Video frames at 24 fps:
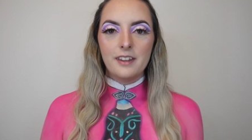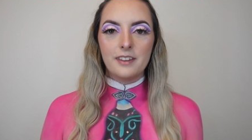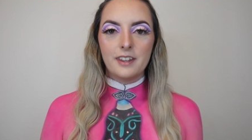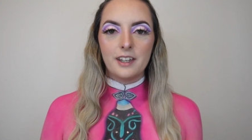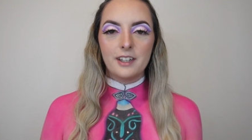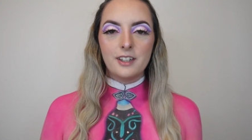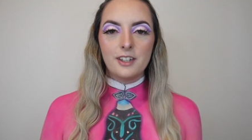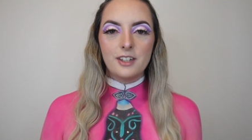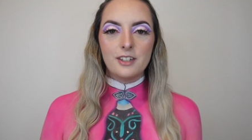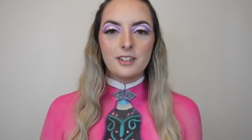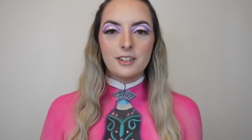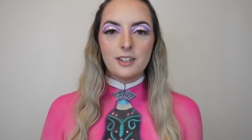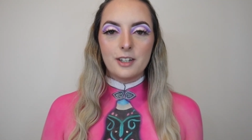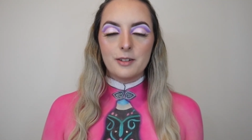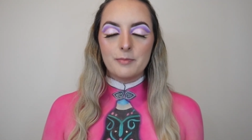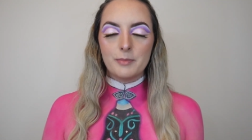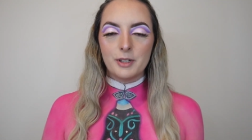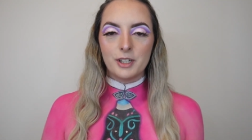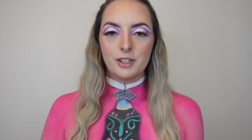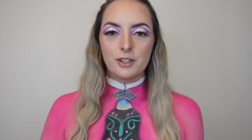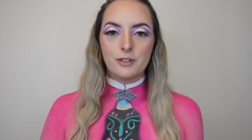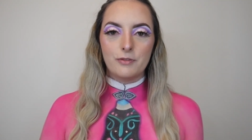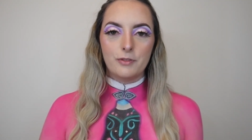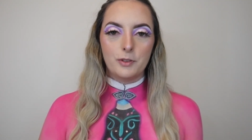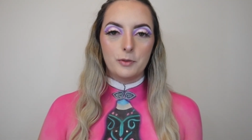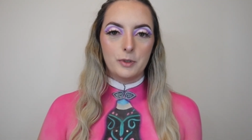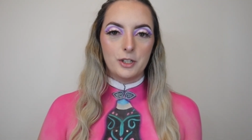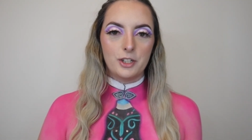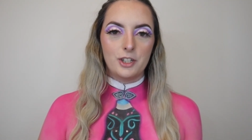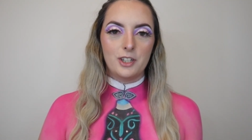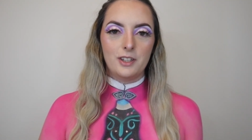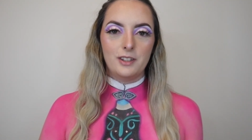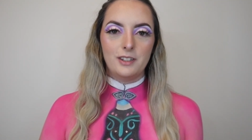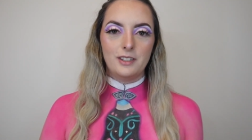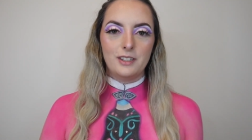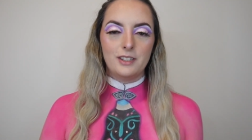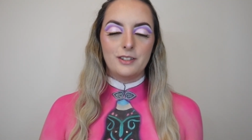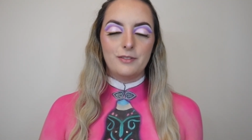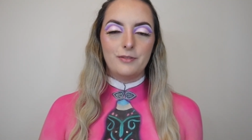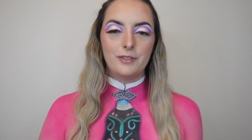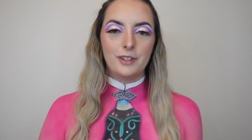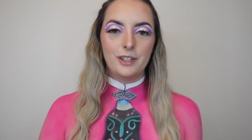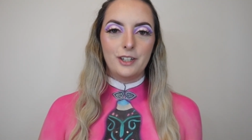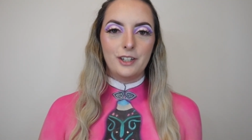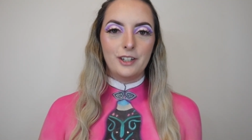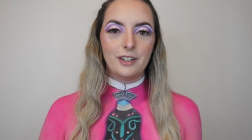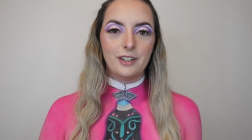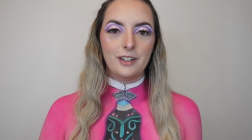Thank you so much for watching this
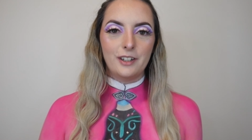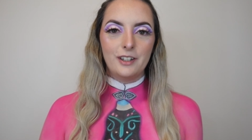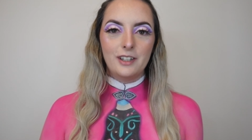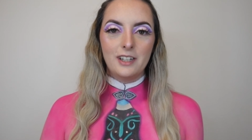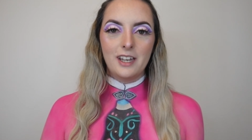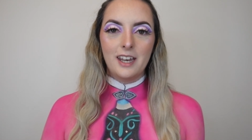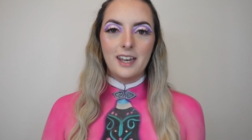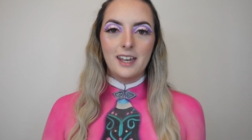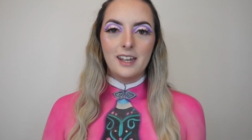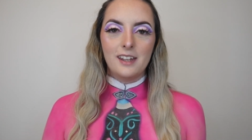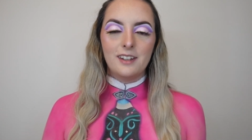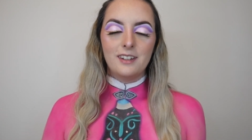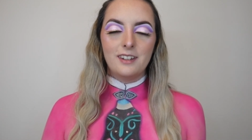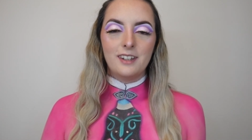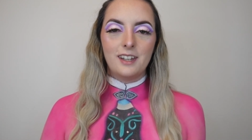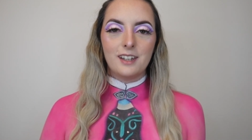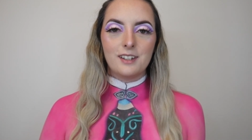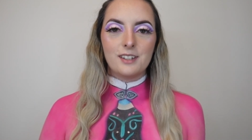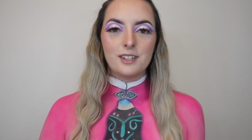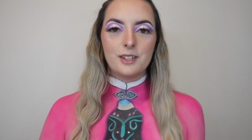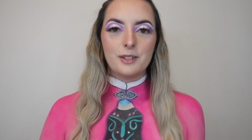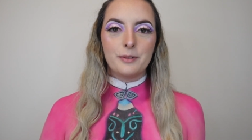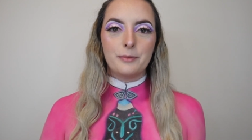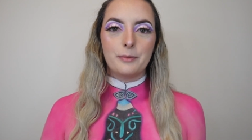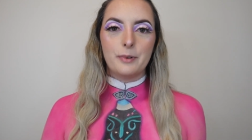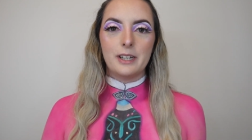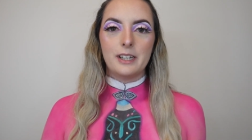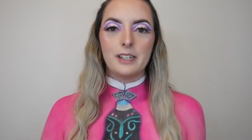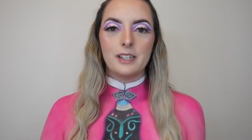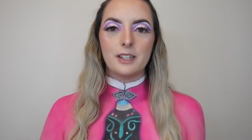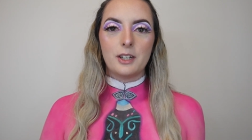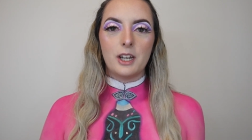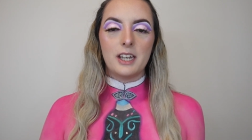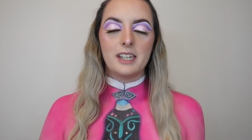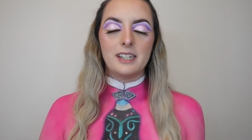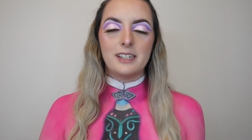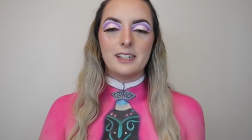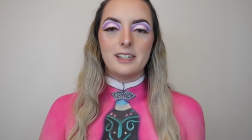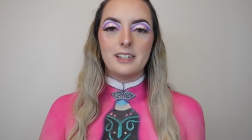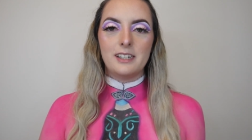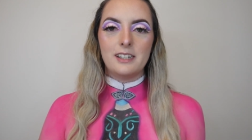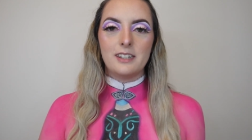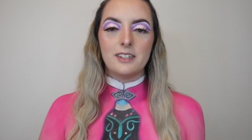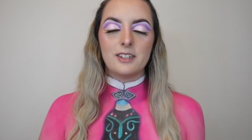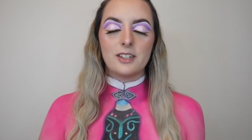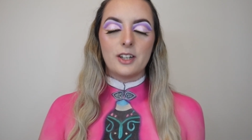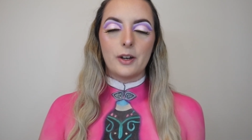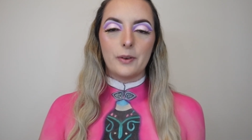video. Next week
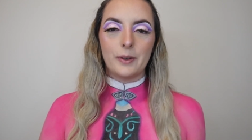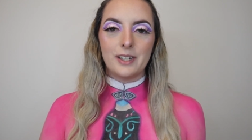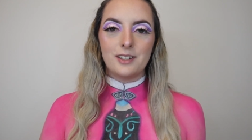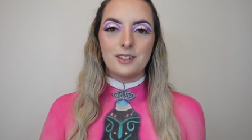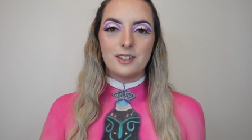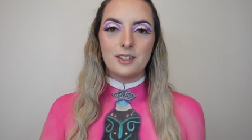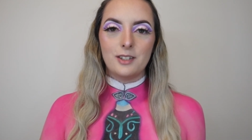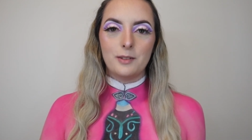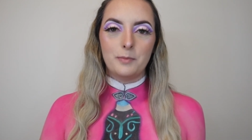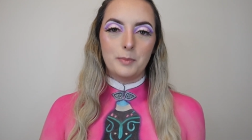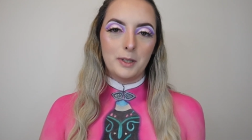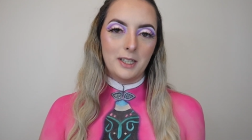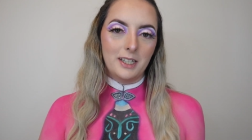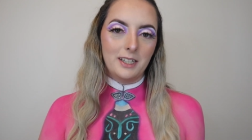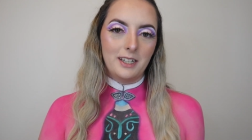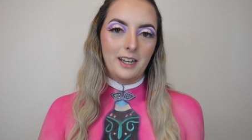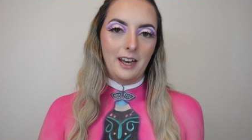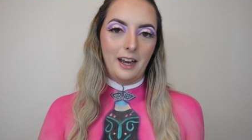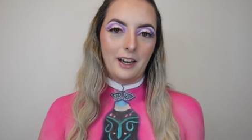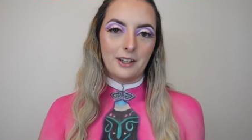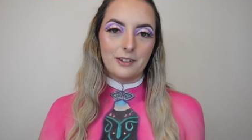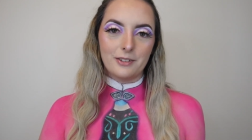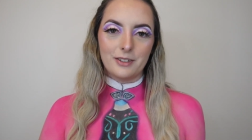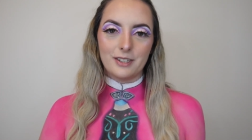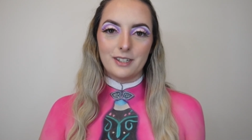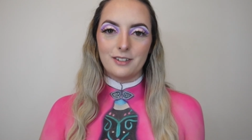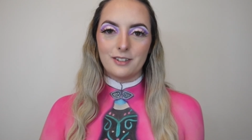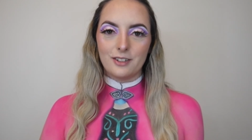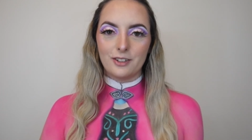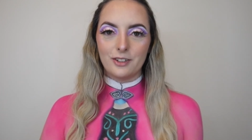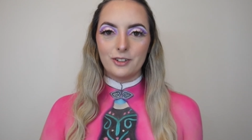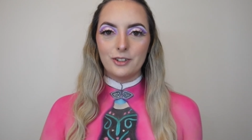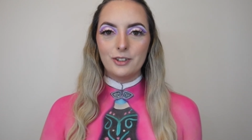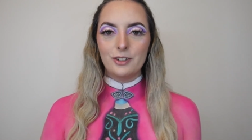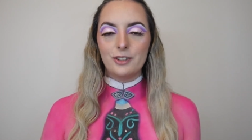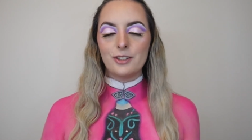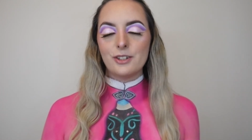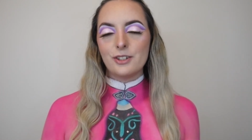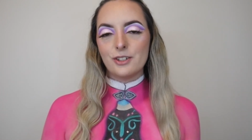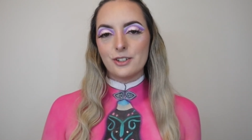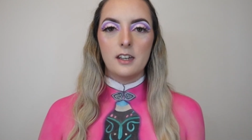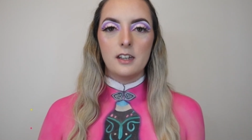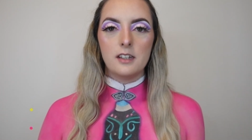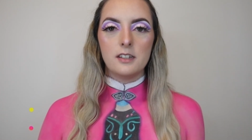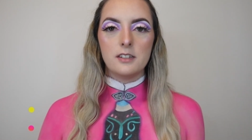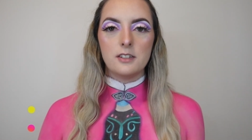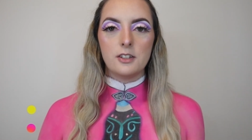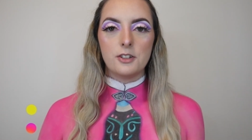is going to be Elsa's look,
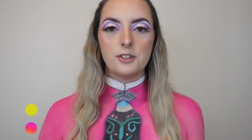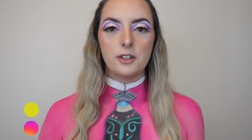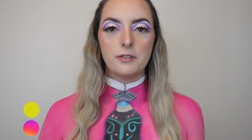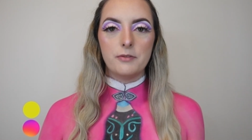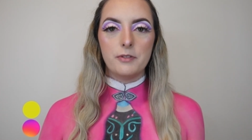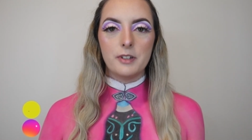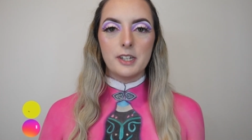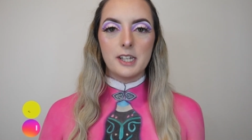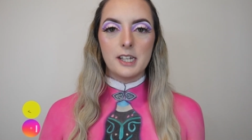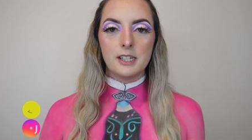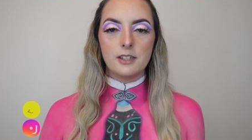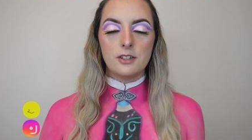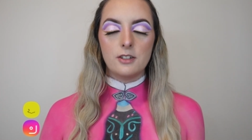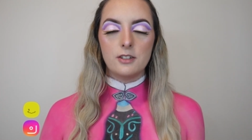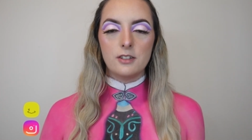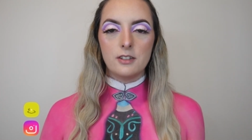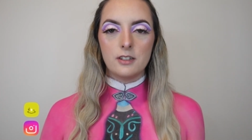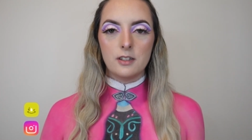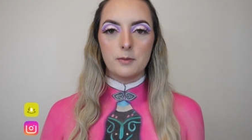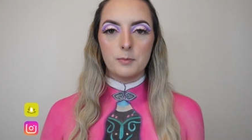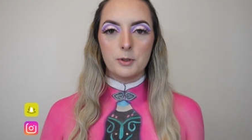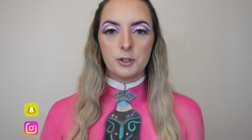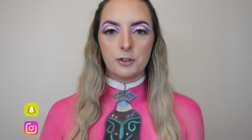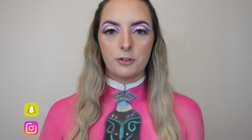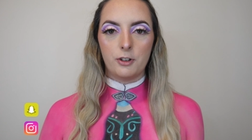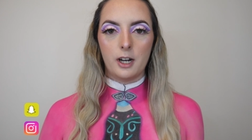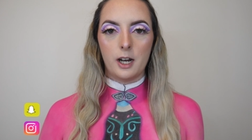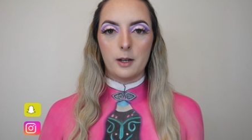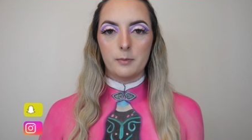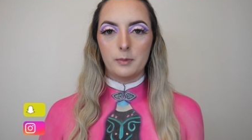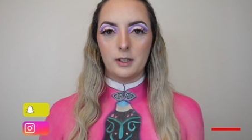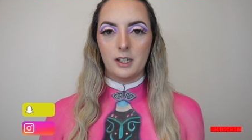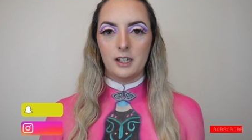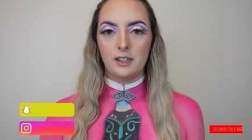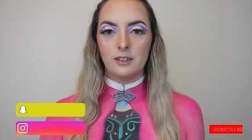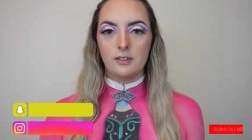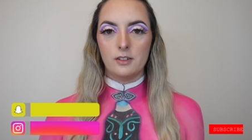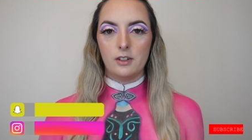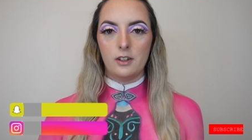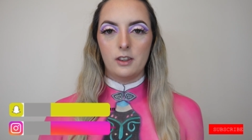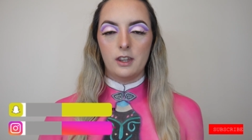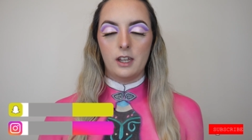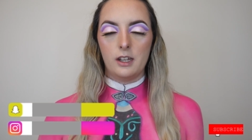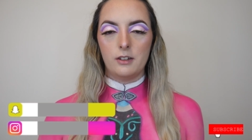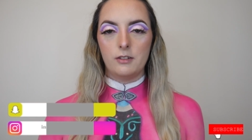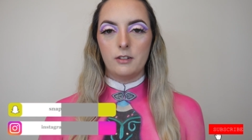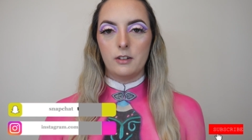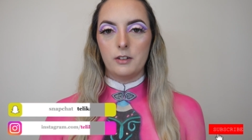so don't forget to subscribe and turn
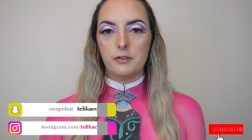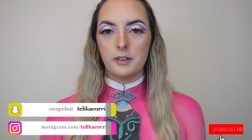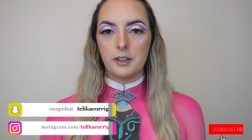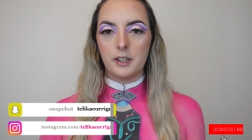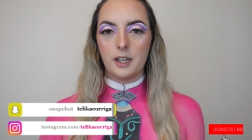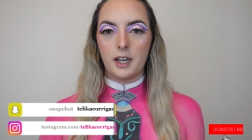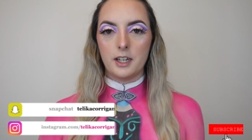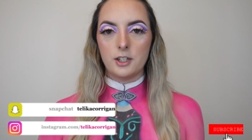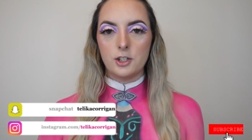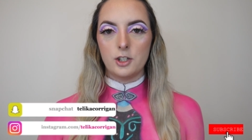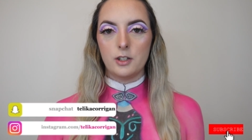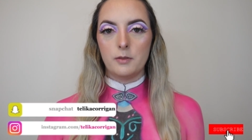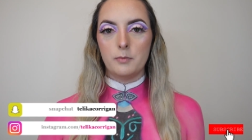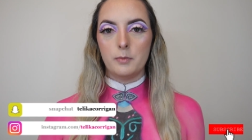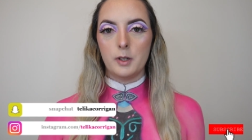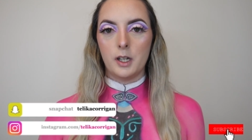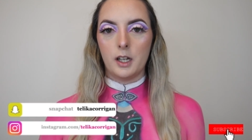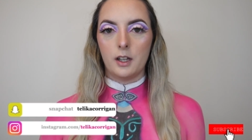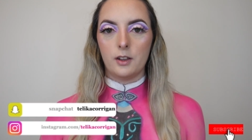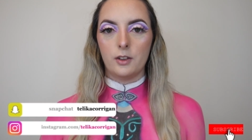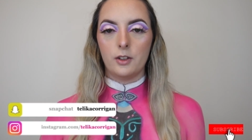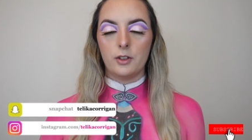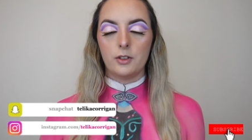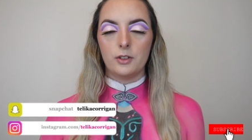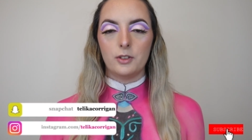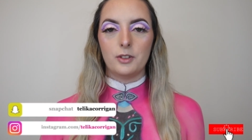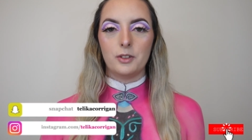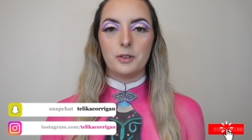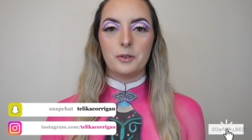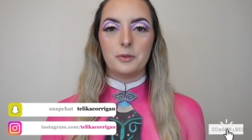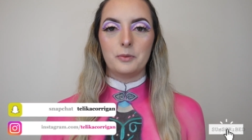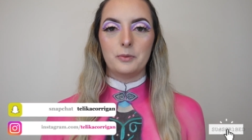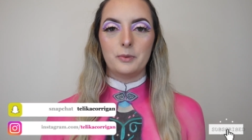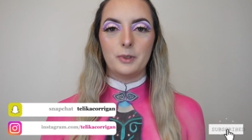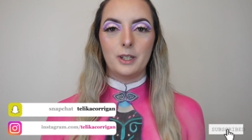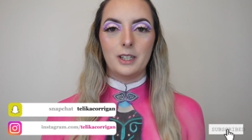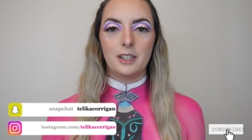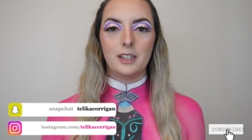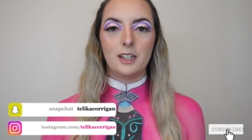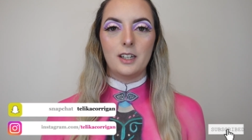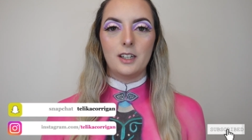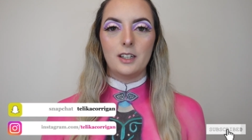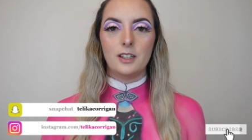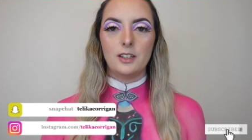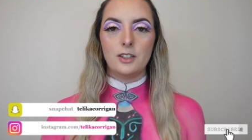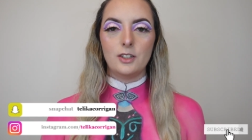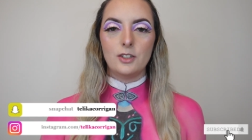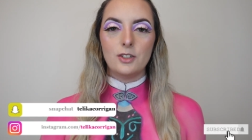that notification bell on
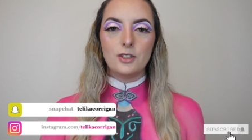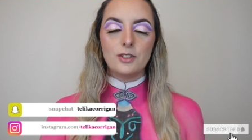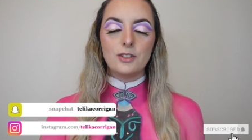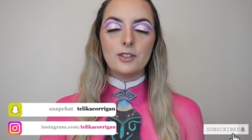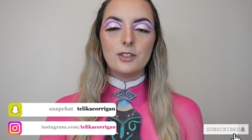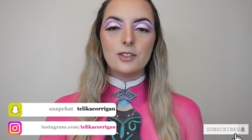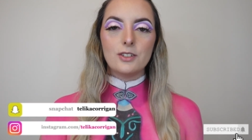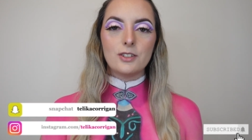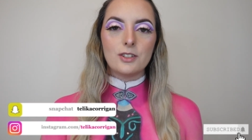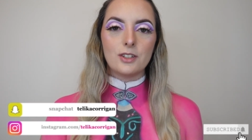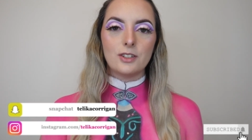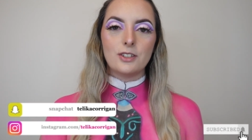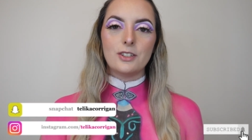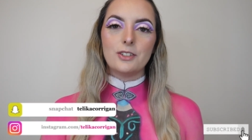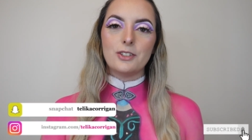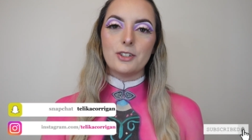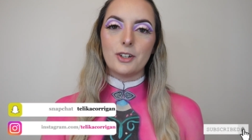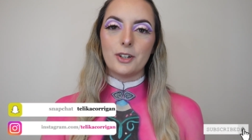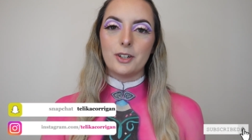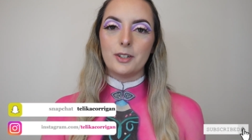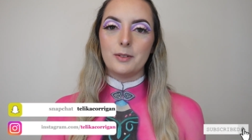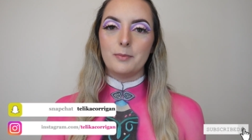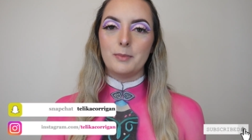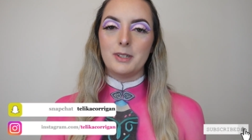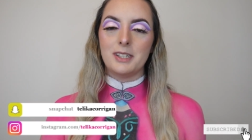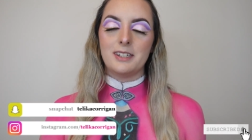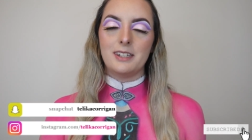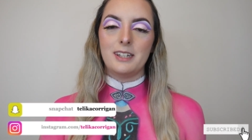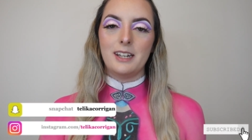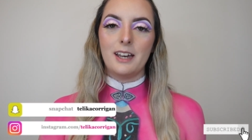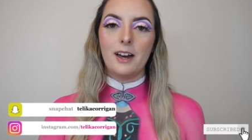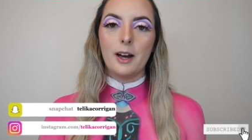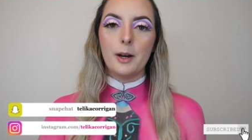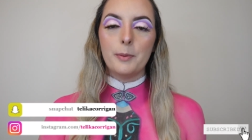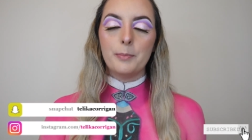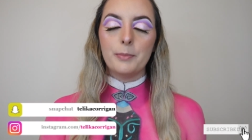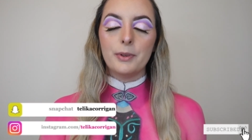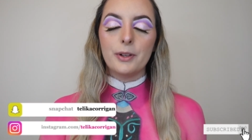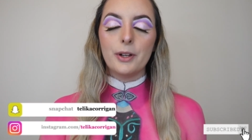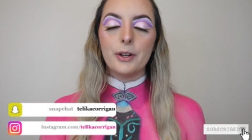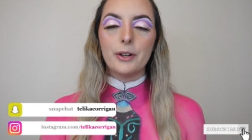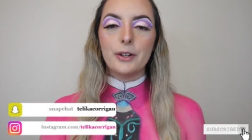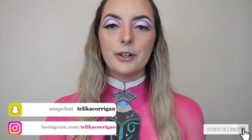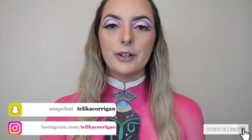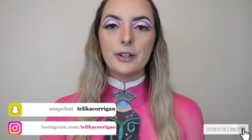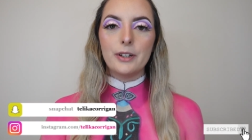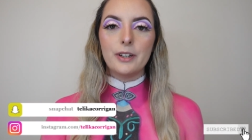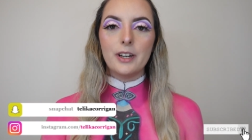when you do so you don't miss the
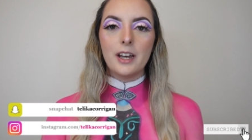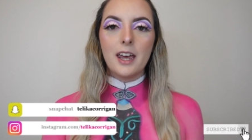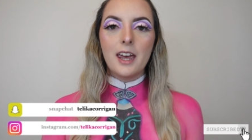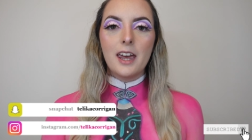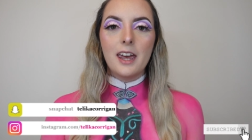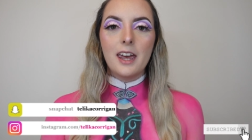upload.